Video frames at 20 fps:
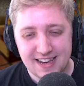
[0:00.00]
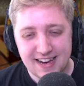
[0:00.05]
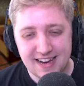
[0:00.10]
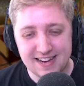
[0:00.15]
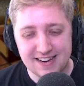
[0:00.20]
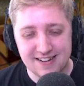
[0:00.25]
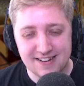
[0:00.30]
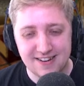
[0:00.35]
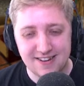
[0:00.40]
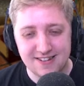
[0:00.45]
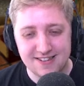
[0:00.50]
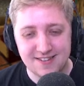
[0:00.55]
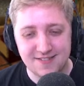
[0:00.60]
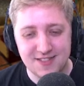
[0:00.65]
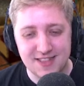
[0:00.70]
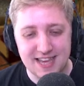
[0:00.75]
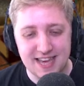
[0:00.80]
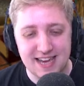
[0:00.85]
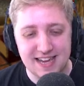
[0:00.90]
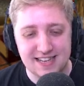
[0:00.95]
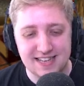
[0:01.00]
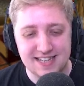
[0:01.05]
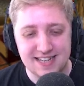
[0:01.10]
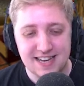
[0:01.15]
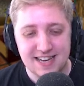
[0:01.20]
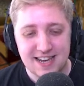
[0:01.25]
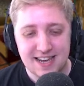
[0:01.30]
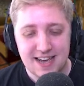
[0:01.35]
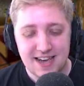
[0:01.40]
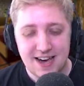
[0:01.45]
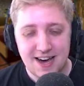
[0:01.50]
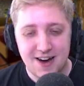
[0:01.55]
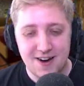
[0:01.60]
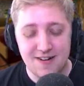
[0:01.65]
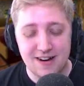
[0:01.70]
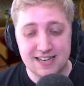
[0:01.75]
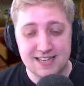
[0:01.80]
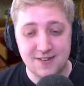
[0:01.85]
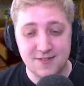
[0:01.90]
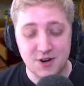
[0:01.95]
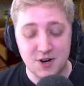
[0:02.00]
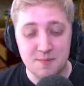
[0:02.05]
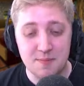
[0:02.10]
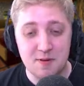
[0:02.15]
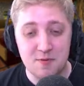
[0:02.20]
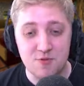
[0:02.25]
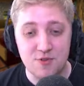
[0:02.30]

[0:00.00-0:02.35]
I got knocked off the edge. All right, so I'm going to be